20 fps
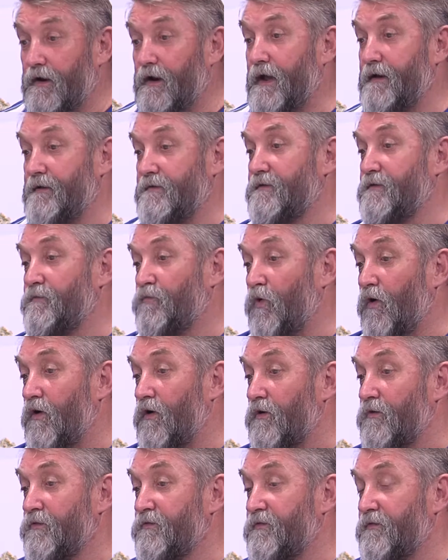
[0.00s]
it
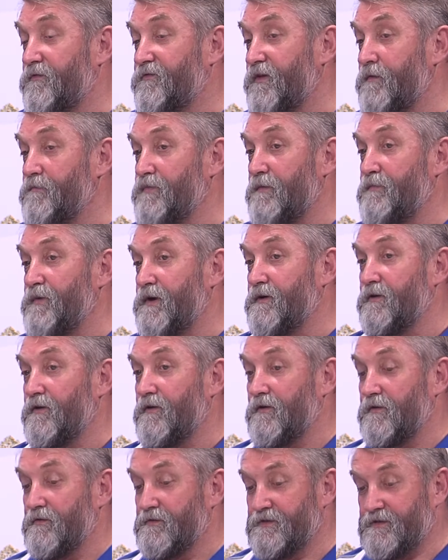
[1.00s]
was simply
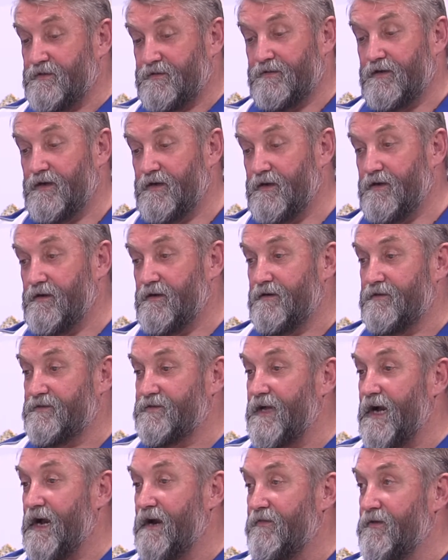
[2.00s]
because
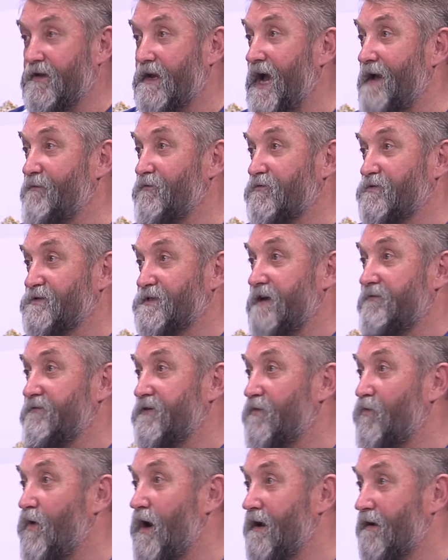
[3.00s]
start of the game it was
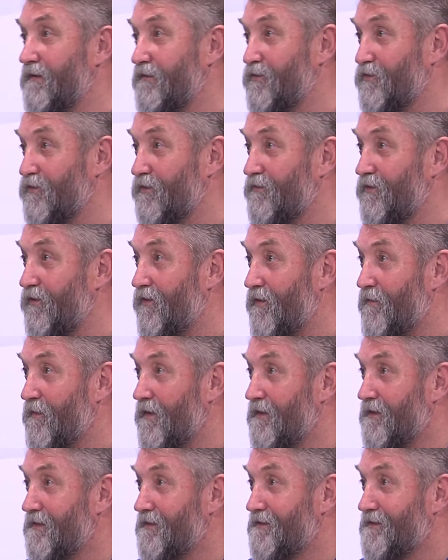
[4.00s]
7-1 at quarter time,
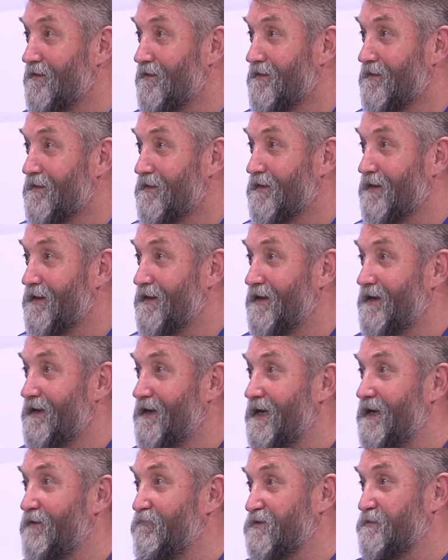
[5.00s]

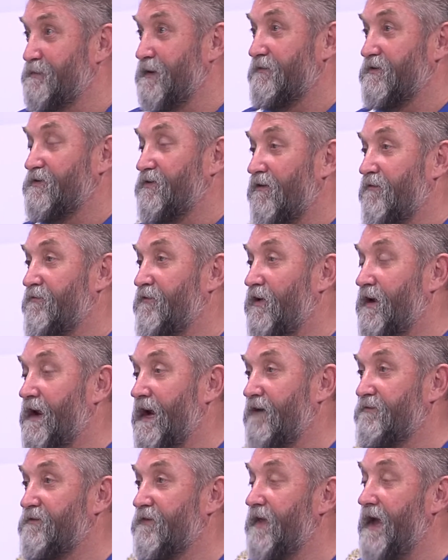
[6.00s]
and it was a bit of a dogfight
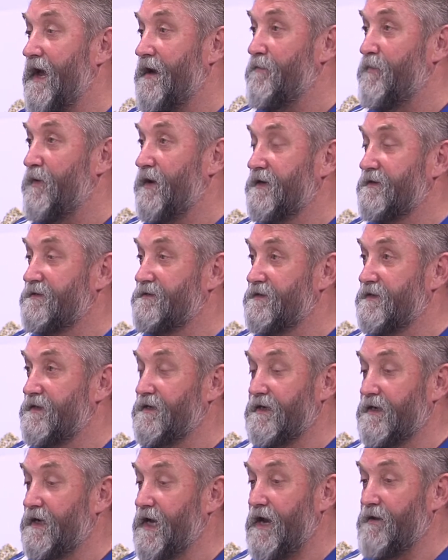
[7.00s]
after that. But
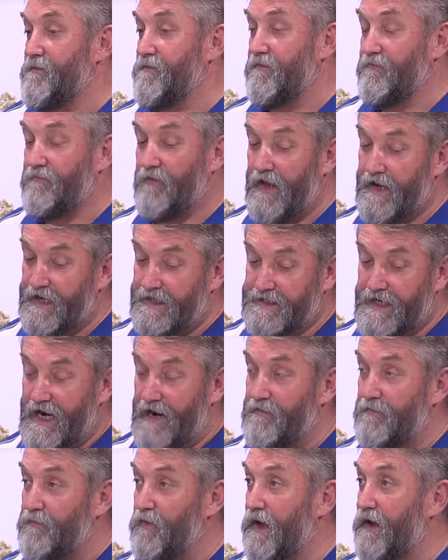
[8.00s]
Flaggies
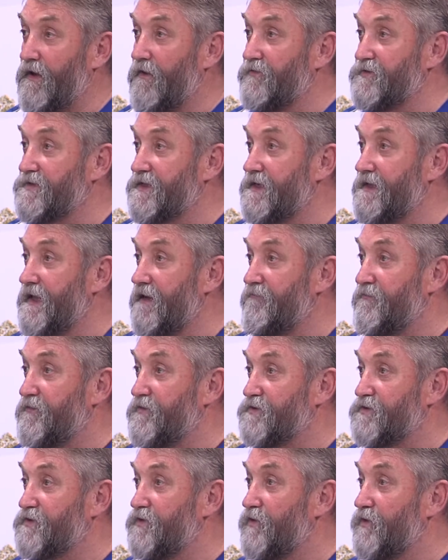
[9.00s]
came to play obviously in that
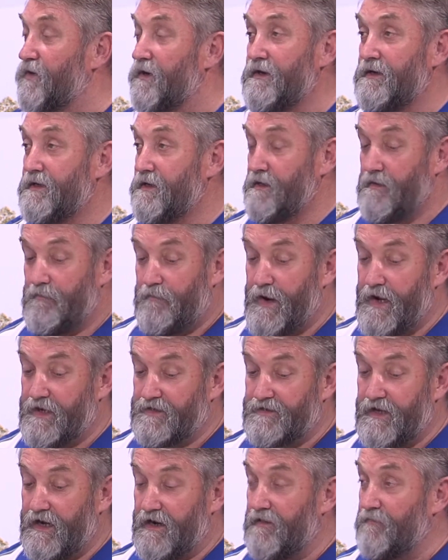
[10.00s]
first quarter,
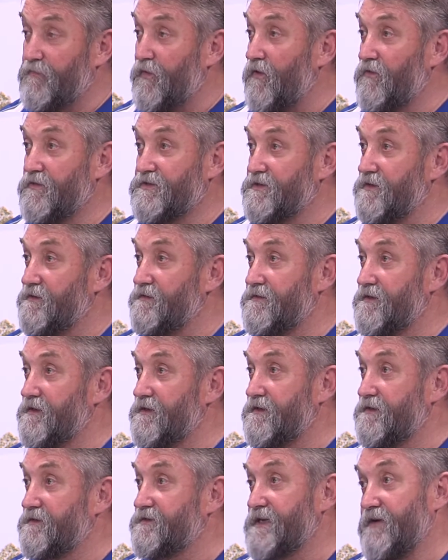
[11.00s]
bounced out of the blocks, and
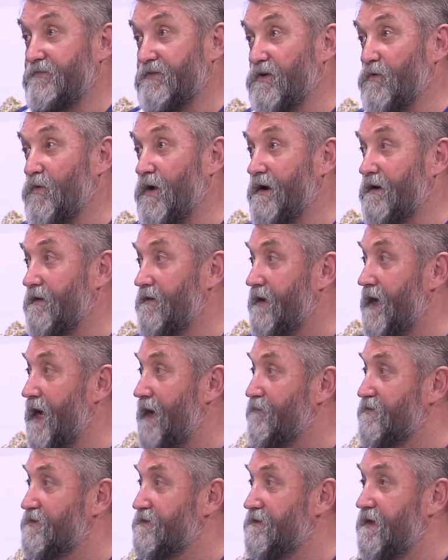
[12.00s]
7-1. And the
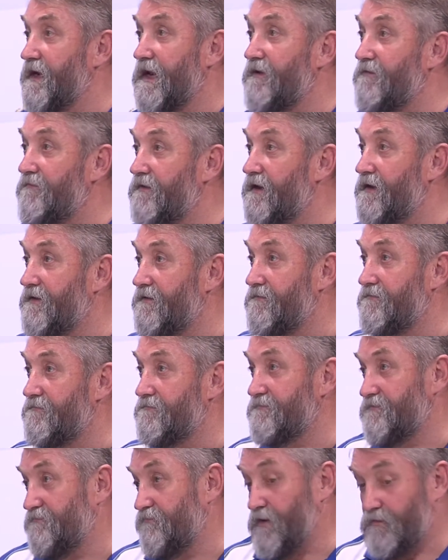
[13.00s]
game was nearly
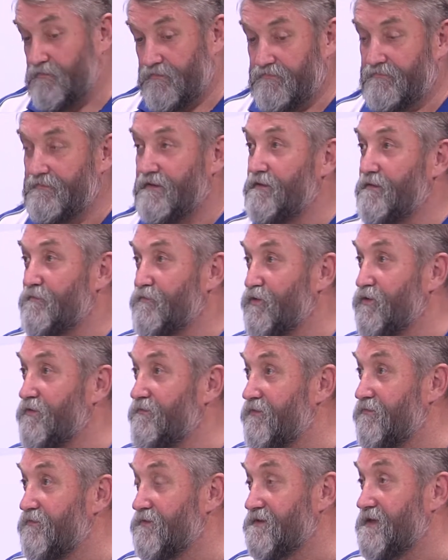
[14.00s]

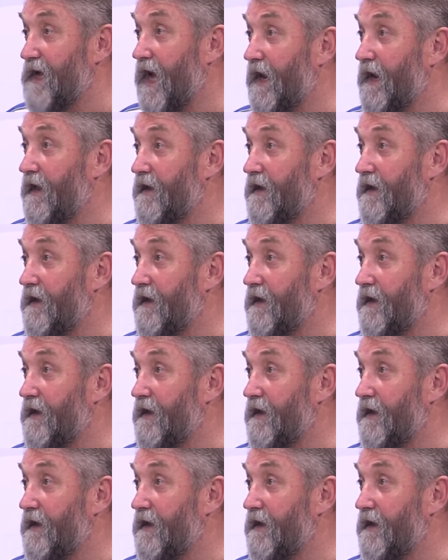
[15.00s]
proved it was done.